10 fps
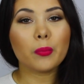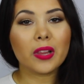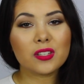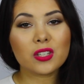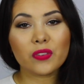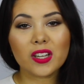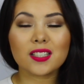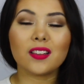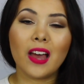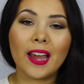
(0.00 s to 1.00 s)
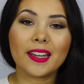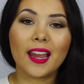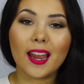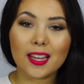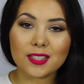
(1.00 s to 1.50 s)
Please don't forget to like
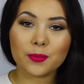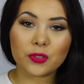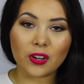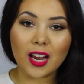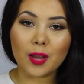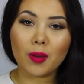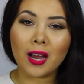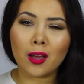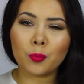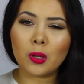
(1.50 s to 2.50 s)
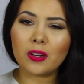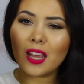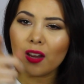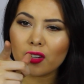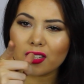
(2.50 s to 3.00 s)
and subscribe. I upload
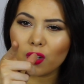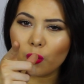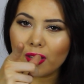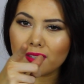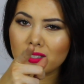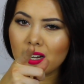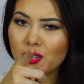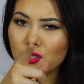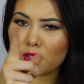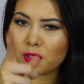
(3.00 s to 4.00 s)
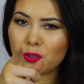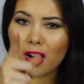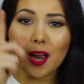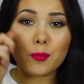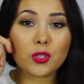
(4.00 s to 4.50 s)
every single Wednesday, so
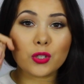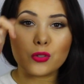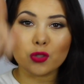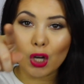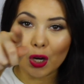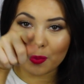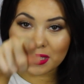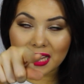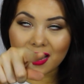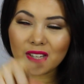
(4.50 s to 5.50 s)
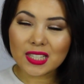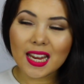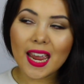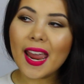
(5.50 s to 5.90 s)
subscribe so you don't miss out.